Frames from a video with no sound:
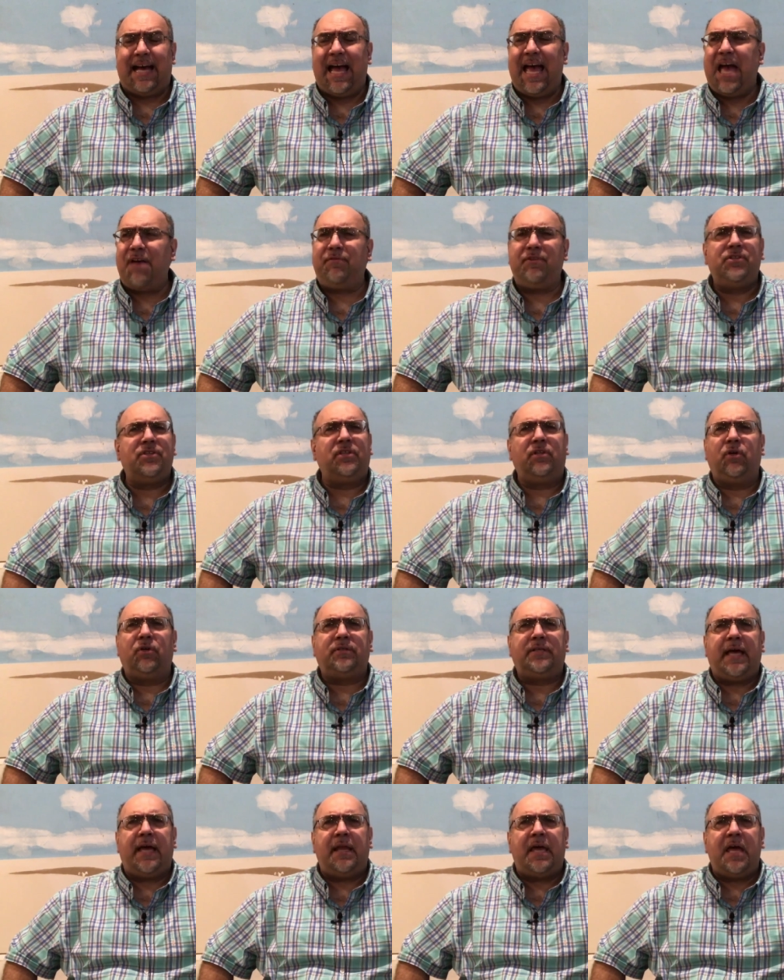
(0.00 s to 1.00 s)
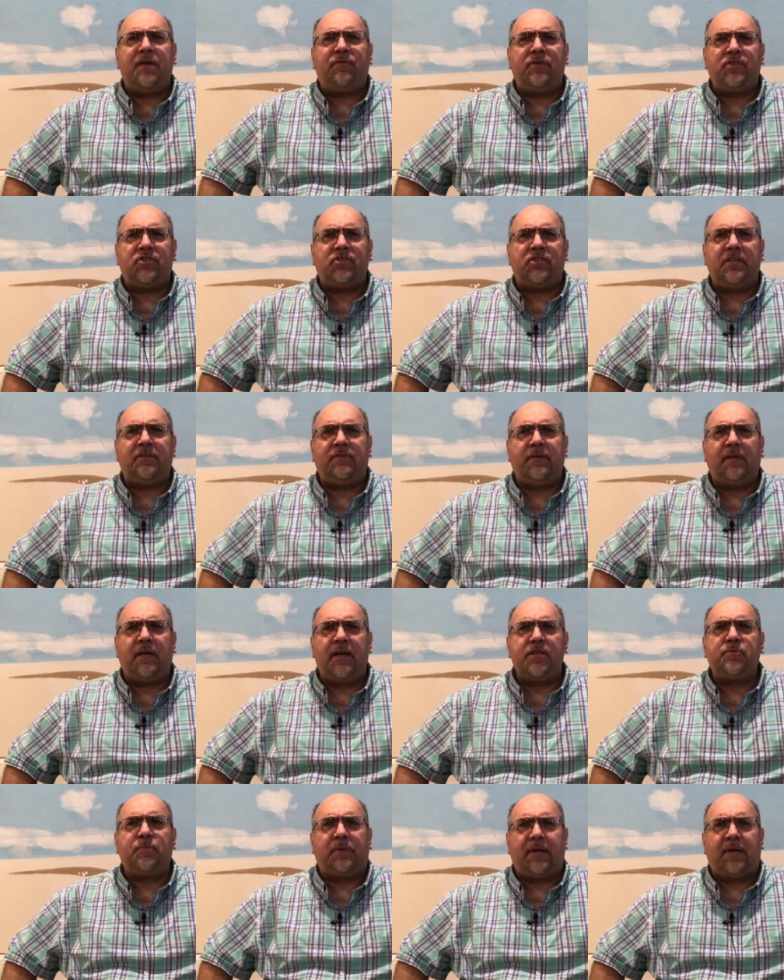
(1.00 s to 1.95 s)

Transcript: I haven't looked at every CVS,